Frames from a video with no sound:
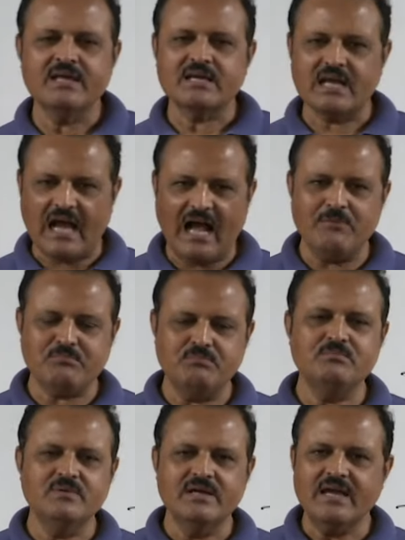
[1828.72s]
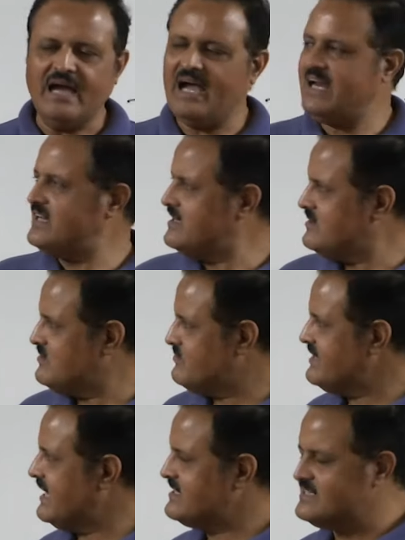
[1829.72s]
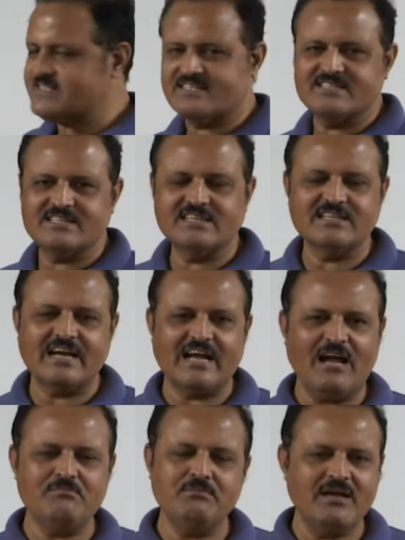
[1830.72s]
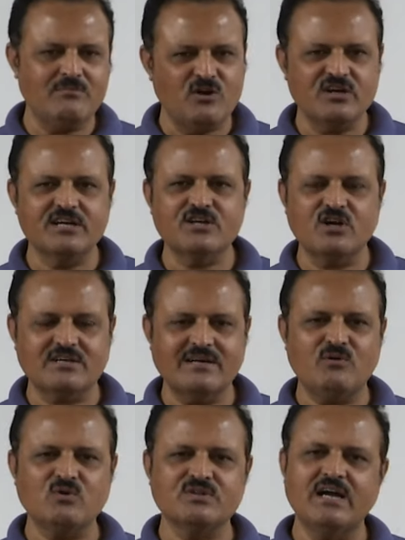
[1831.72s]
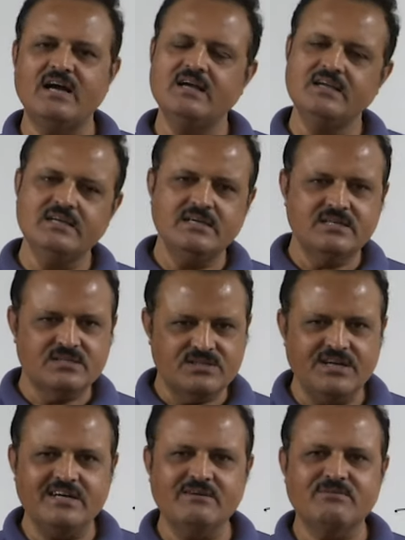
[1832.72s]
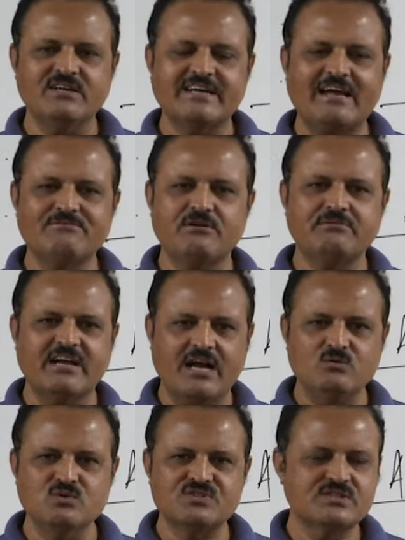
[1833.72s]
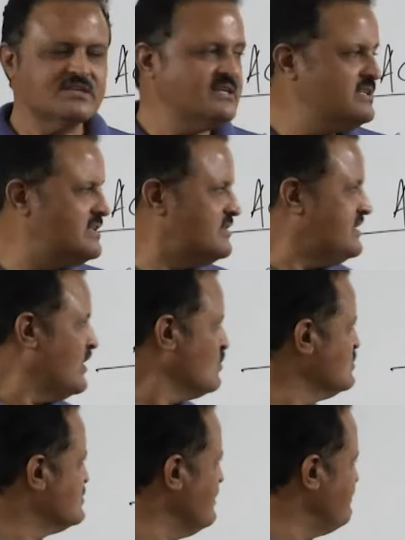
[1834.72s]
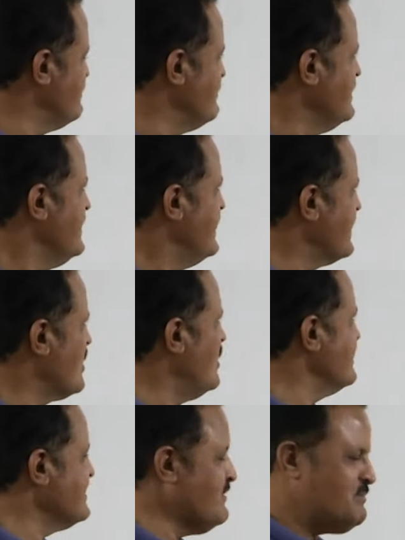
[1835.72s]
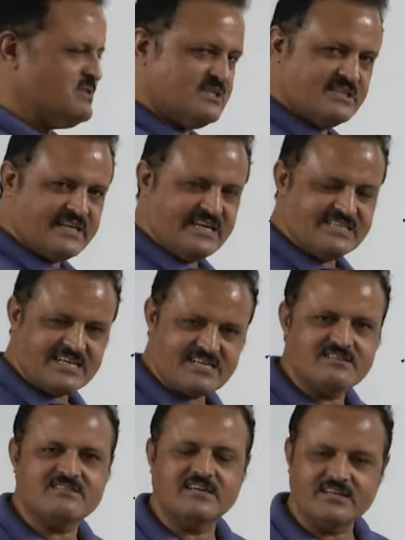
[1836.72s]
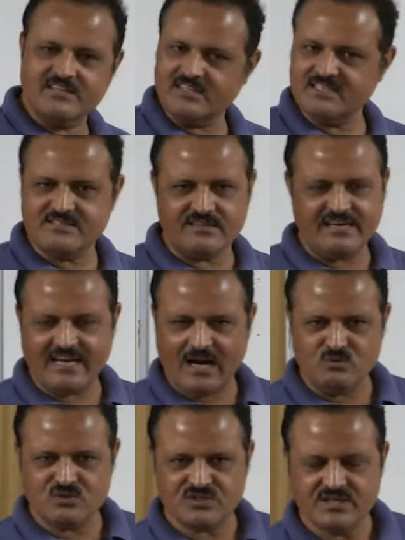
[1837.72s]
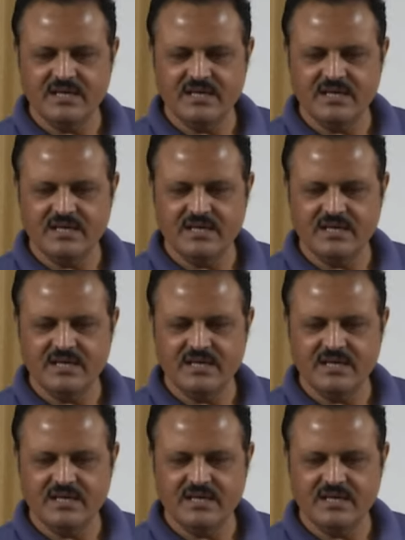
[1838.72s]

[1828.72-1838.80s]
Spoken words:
GAAP, and we are discussing the GAAP. We have already talked about the 3 different type of accounts, the rules of recording the business transactions under these 3 accounts.